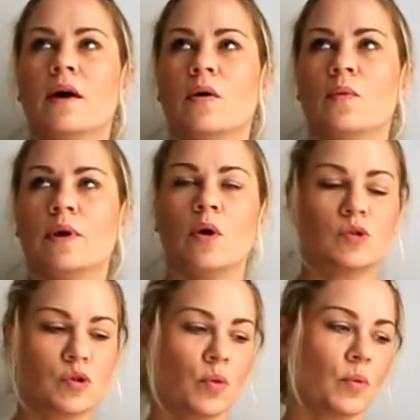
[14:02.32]
we
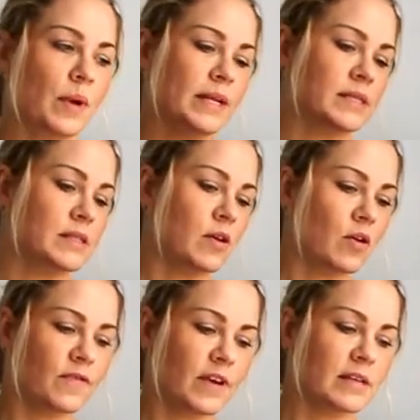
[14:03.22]
got up, we went into the
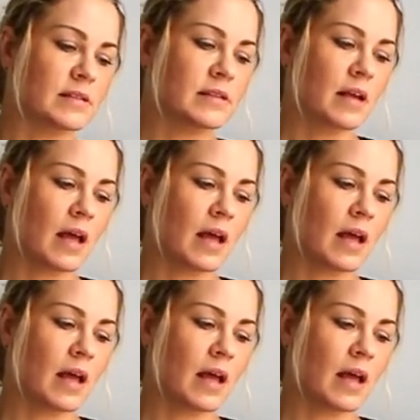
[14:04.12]
office,